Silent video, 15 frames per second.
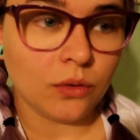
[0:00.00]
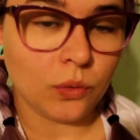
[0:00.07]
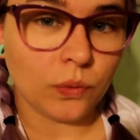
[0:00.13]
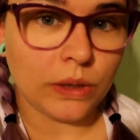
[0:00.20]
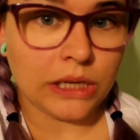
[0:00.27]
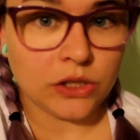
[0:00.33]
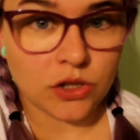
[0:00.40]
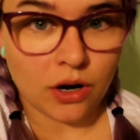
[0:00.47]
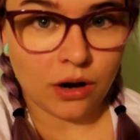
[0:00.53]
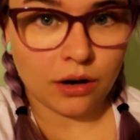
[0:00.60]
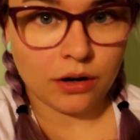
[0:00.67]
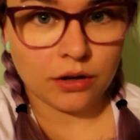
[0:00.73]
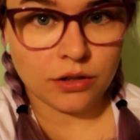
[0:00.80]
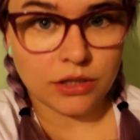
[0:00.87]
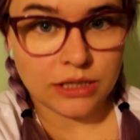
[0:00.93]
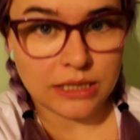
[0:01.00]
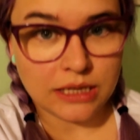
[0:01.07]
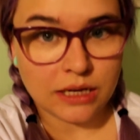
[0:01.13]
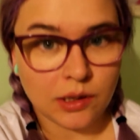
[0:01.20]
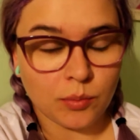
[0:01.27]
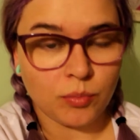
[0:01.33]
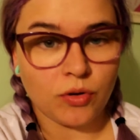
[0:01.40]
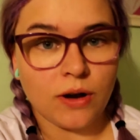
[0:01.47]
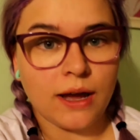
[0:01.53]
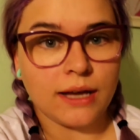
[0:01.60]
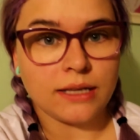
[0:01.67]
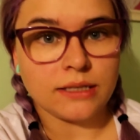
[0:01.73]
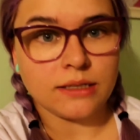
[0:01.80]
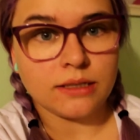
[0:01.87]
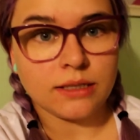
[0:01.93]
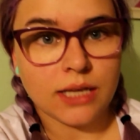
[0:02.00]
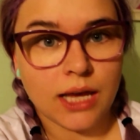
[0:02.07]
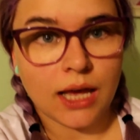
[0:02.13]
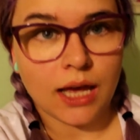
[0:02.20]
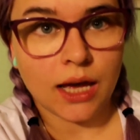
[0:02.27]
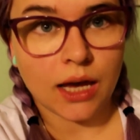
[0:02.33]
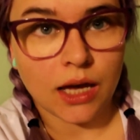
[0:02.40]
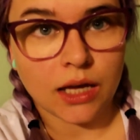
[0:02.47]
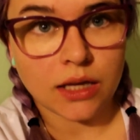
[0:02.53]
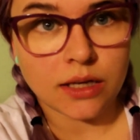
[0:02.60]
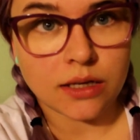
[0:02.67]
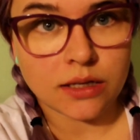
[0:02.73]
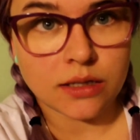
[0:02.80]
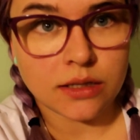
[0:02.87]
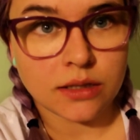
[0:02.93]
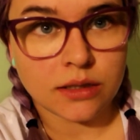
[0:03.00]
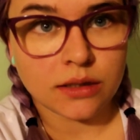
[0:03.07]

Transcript: recharge, decompress, and